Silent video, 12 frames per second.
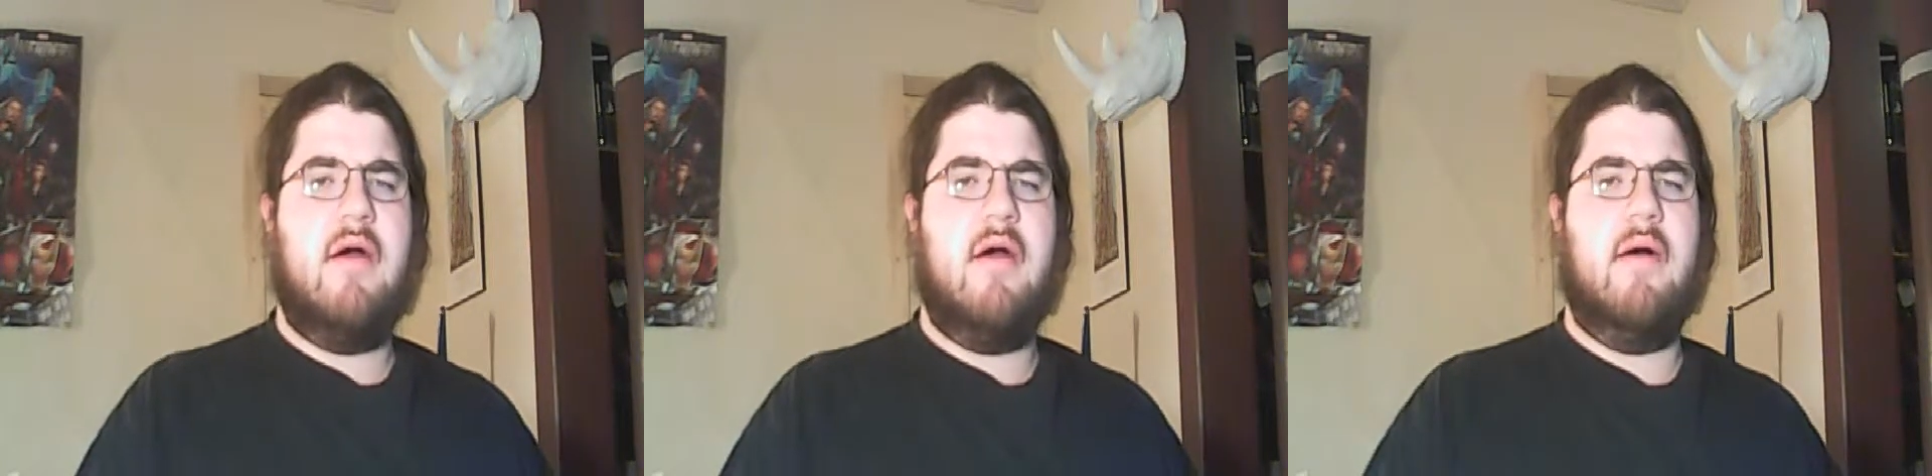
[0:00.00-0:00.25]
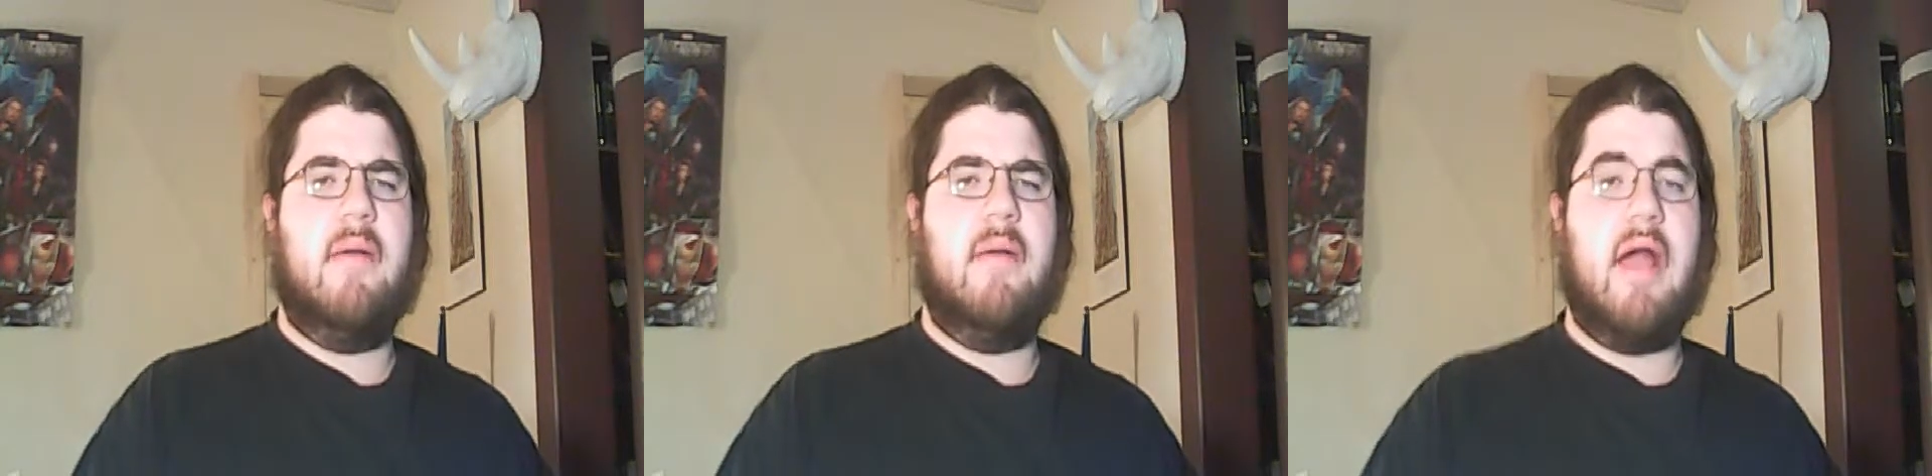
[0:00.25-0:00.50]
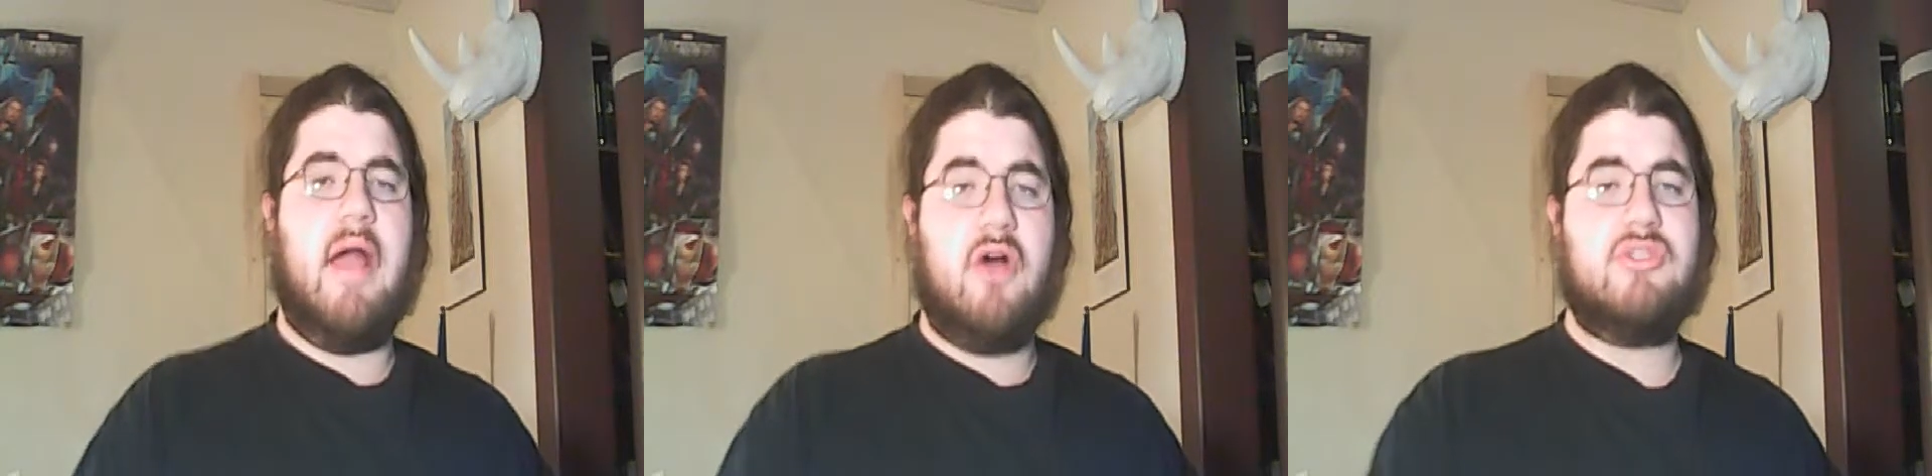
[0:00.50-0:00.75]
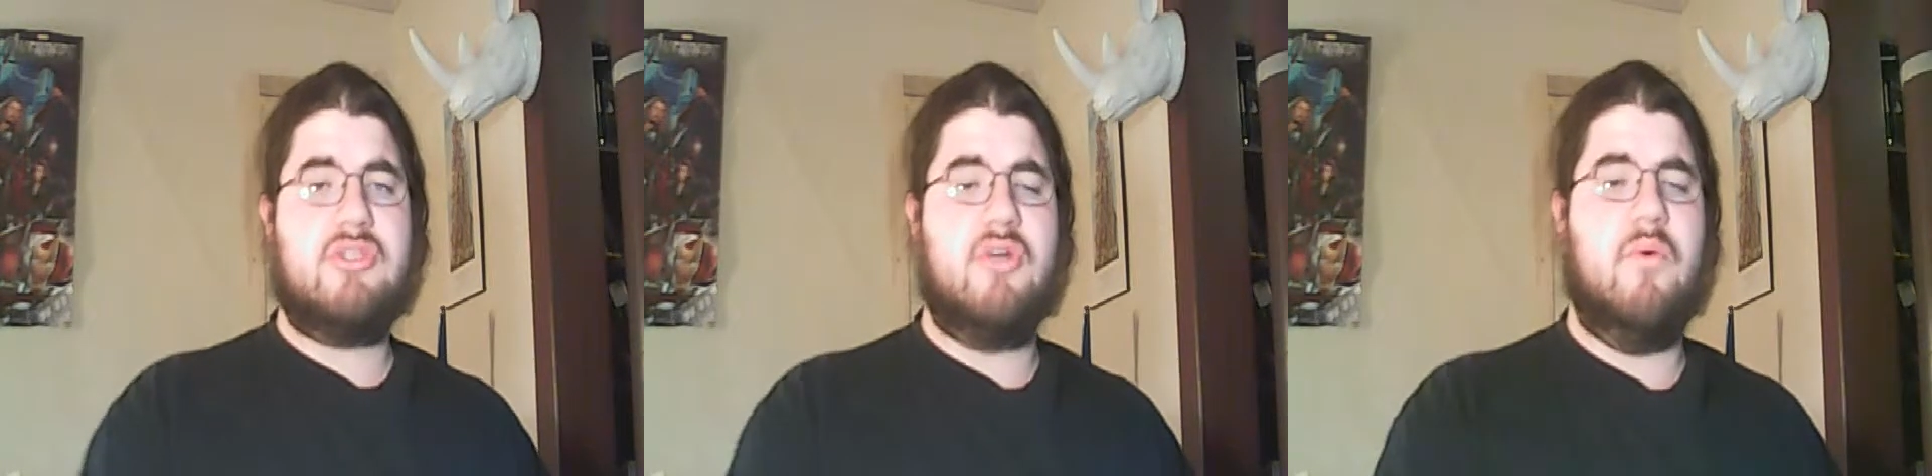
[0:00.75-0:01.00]
I
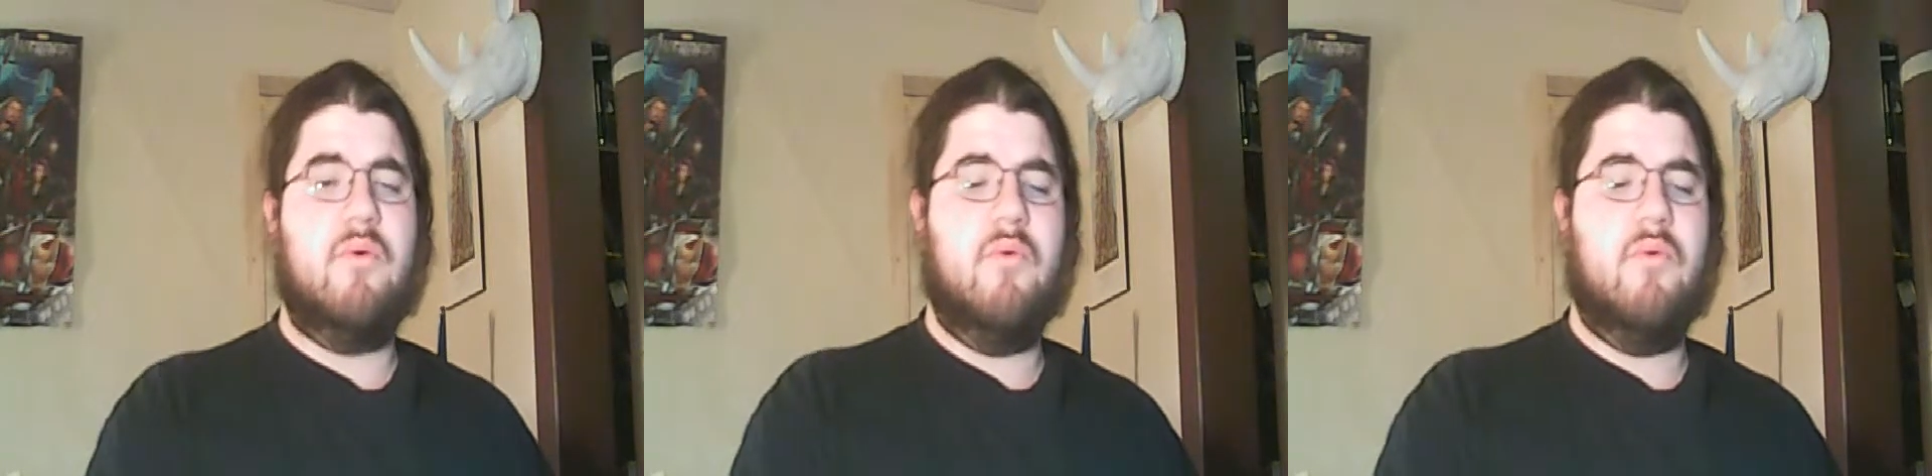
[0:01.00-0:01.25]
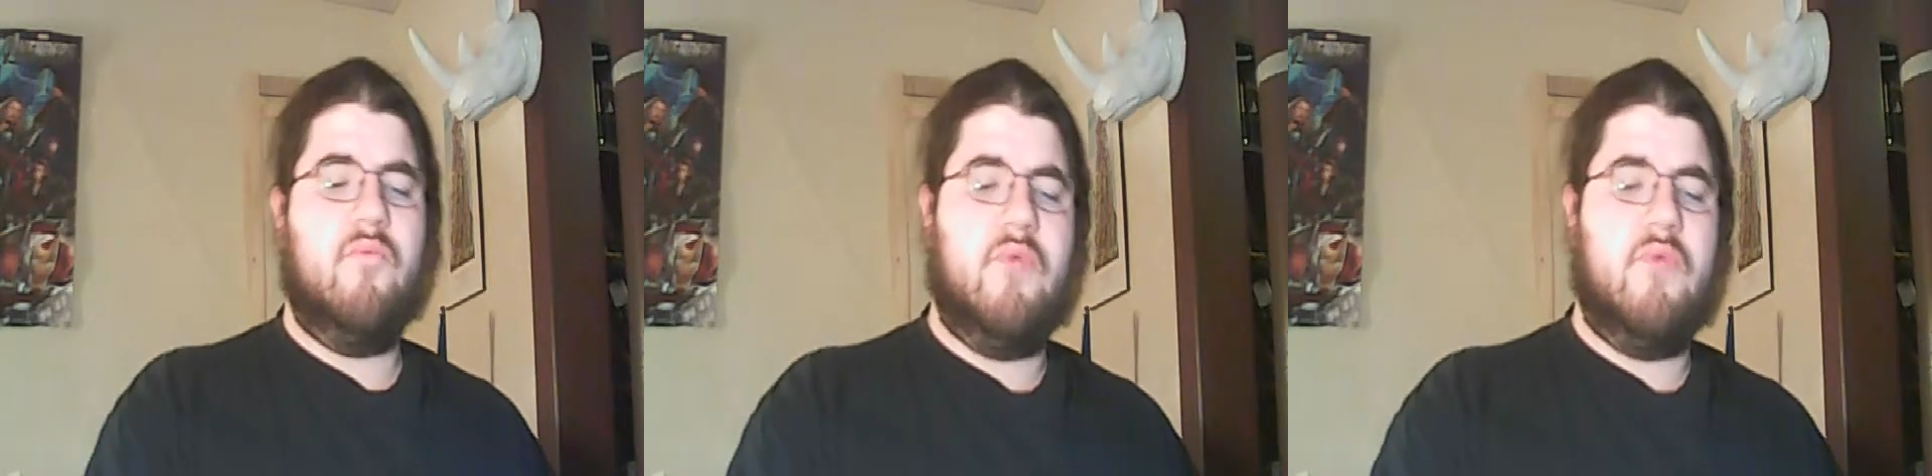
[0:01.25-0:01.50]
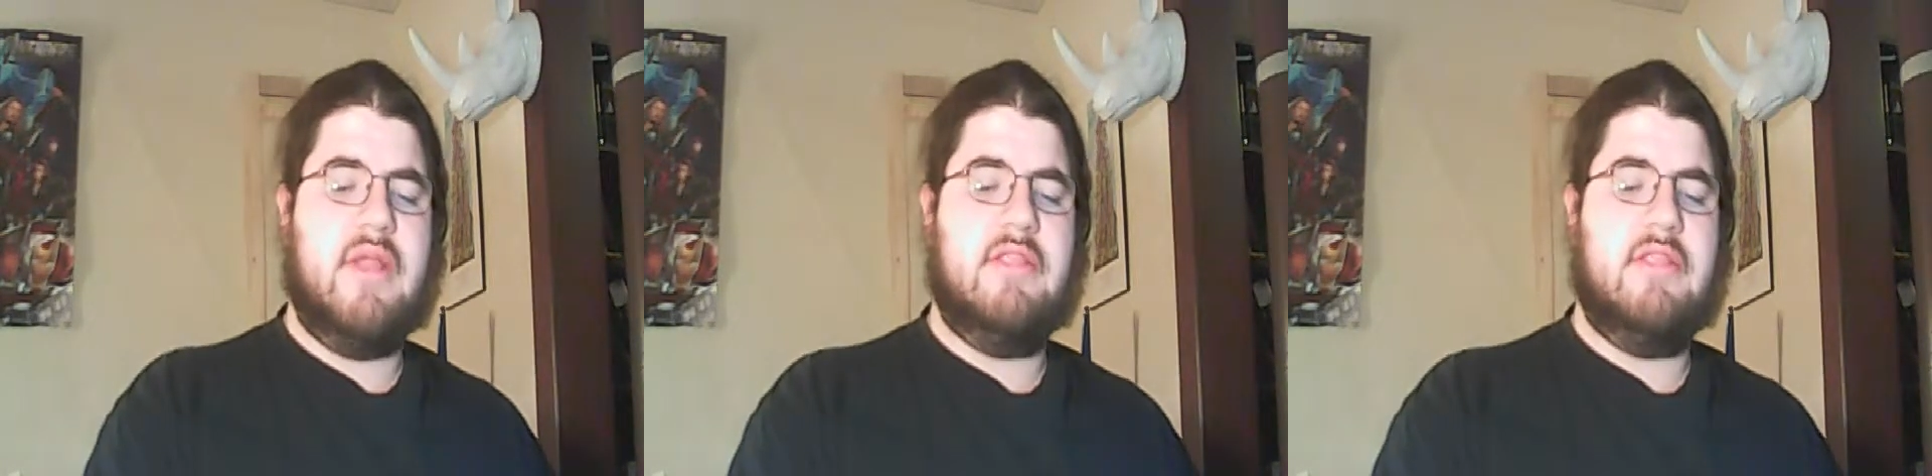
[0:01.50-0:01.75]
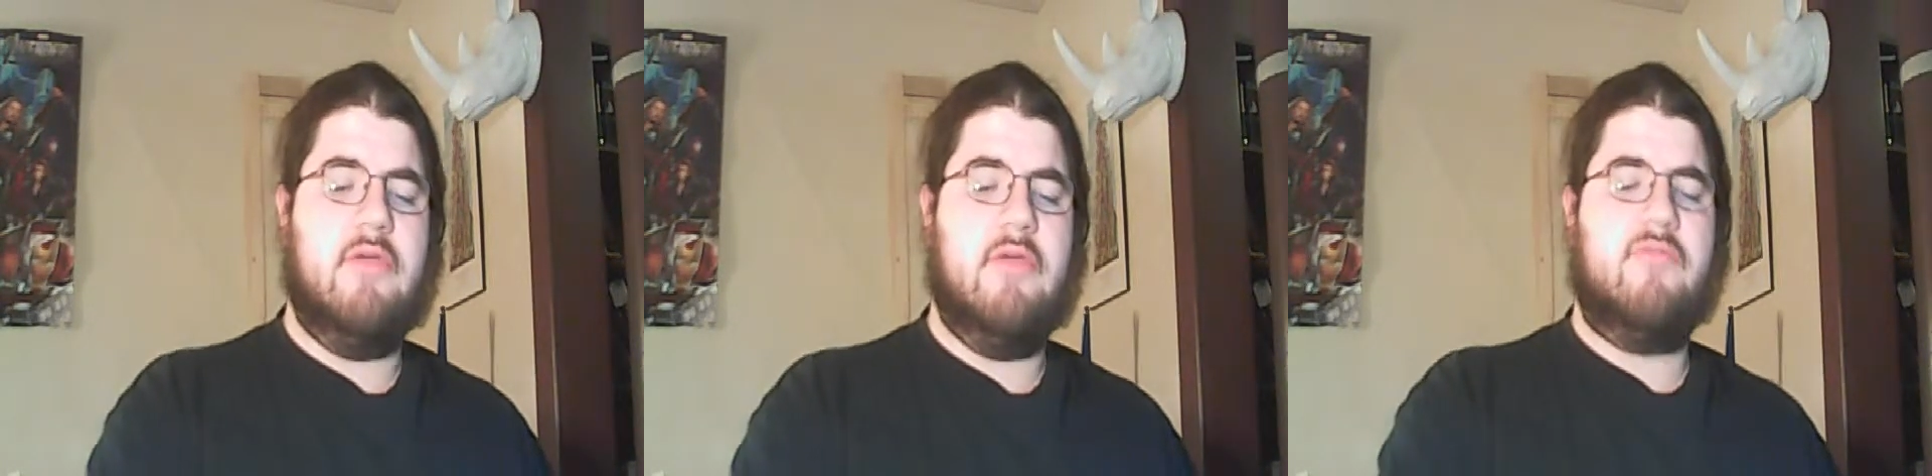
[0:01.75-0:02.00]
also wanted to do